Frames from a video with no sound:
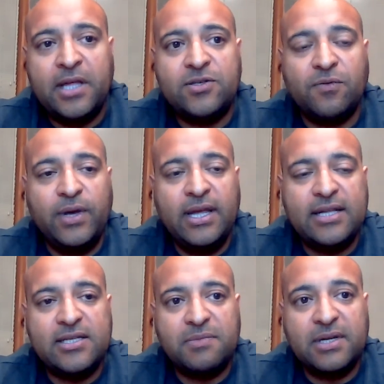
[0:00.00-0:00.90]
And so if we can
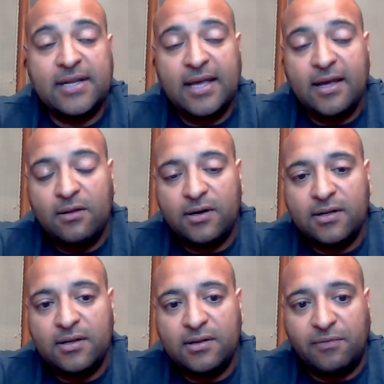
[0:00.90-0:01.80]
get something
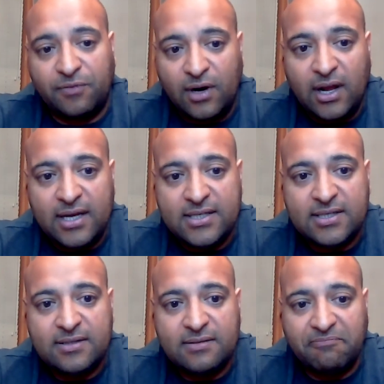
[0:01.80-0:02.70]
tailored for
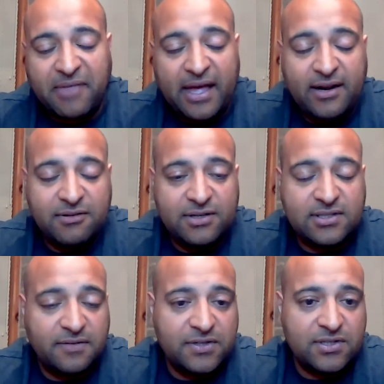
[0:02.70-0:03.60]
us, that
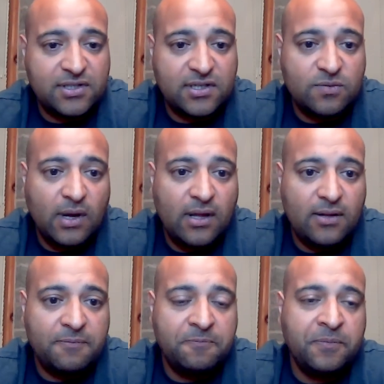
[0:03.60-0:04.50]
increases efficiency as
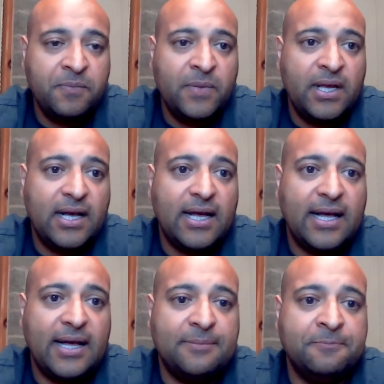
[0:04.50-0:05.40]
well.
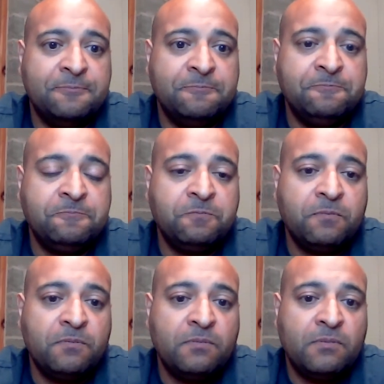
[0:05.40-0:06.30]
The
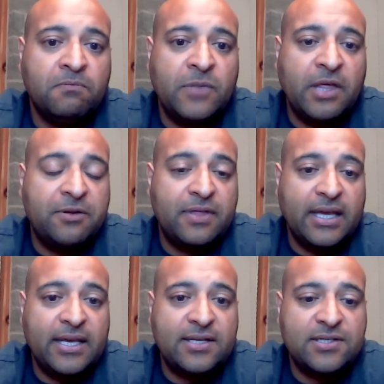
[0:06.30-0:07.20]
other
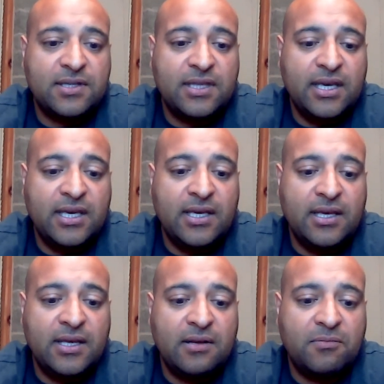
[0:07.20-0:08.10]
thing is
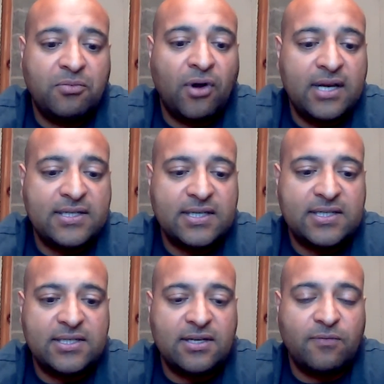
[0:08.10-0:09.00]
the
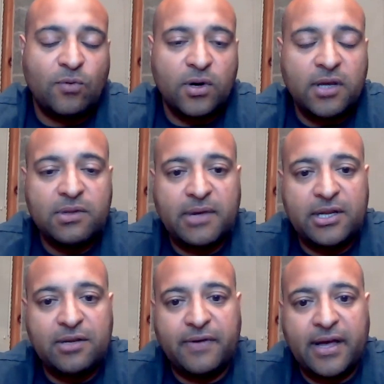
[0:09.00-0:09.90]
processes of working with a
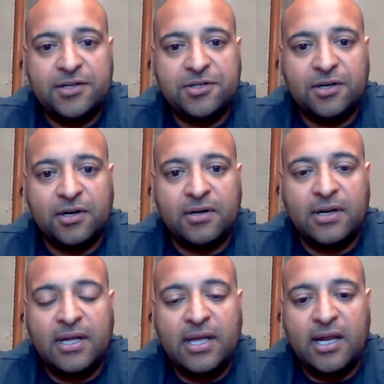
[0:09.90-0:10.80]
manufacturer
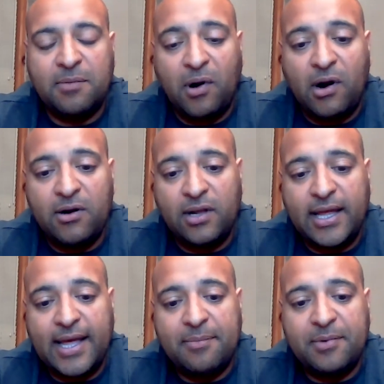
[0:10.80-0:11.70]
and a partner
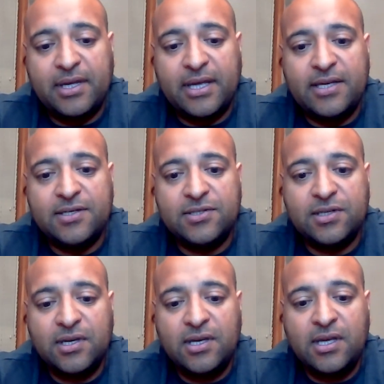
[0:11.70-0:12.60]
like Epic
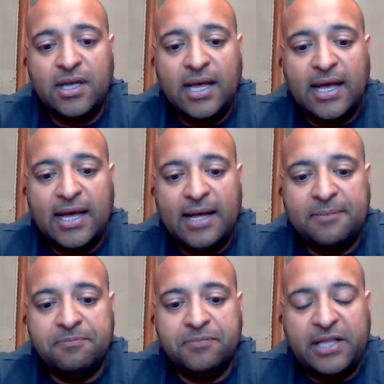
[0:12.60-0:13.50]
is
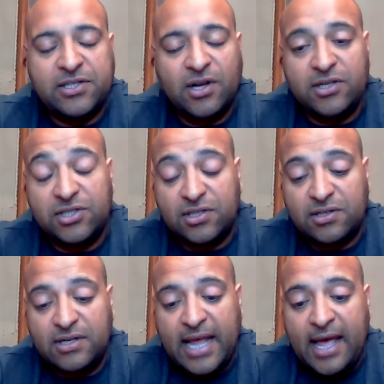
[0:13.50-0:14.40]
it's not
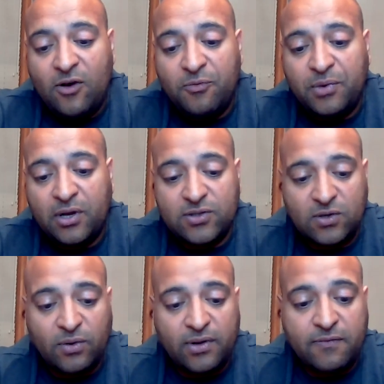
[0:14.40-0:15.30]
just now, but
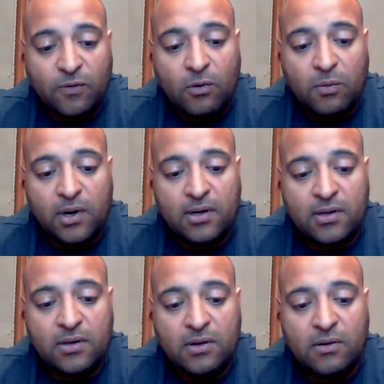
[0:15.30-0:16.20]
also going
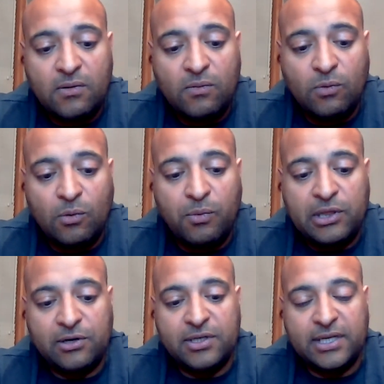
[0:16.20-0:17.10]
forward, what
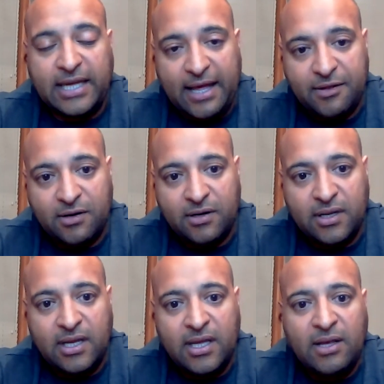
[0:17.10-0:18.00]
we learn together
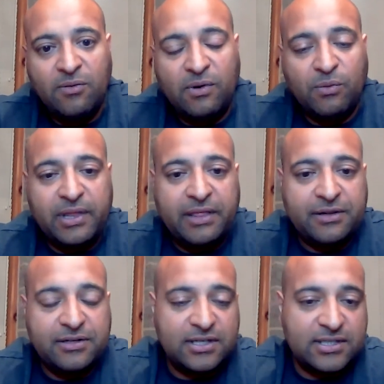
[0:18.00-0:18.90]

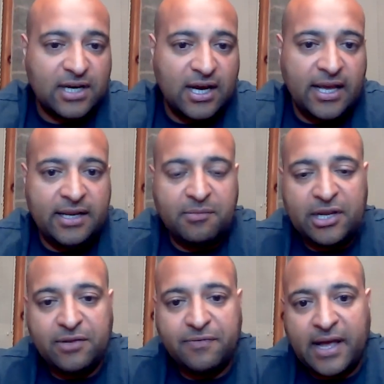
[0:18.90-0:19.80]
in the design and
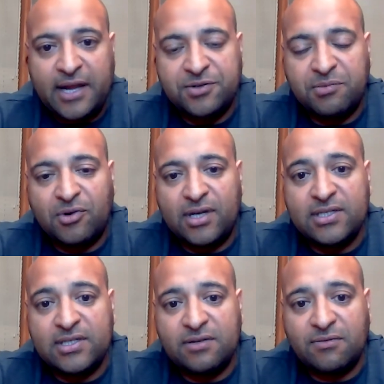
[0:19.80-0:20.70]
manufacturing
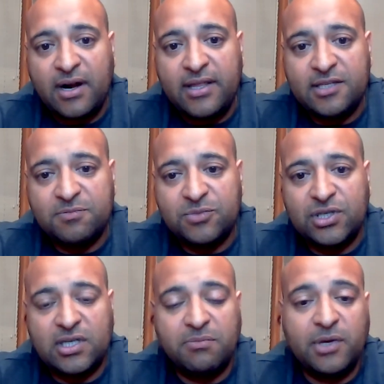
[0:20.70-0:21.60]
process and running these
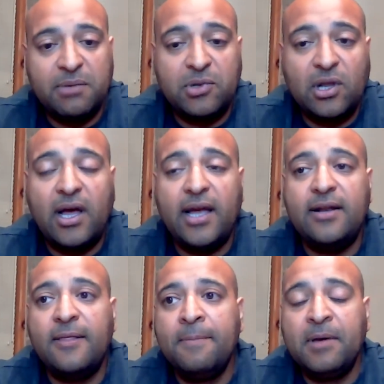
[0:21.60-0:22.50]
machines can be
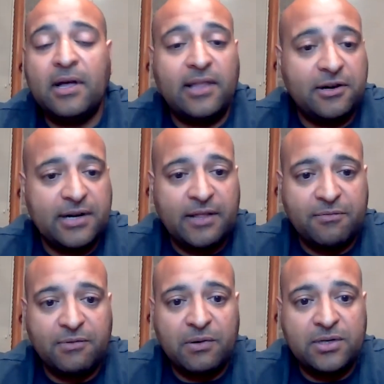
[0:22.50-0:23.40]
applied later down
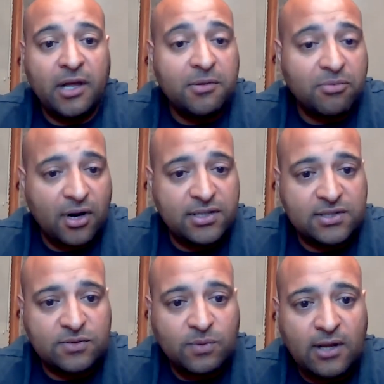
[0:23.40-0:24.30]
the road to other
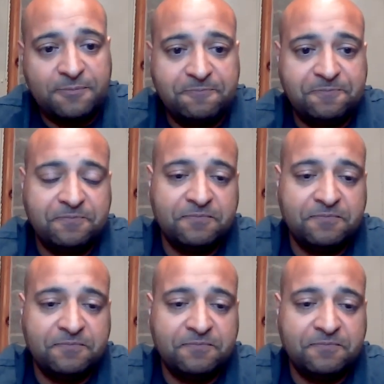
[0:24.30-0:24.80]
projects as well.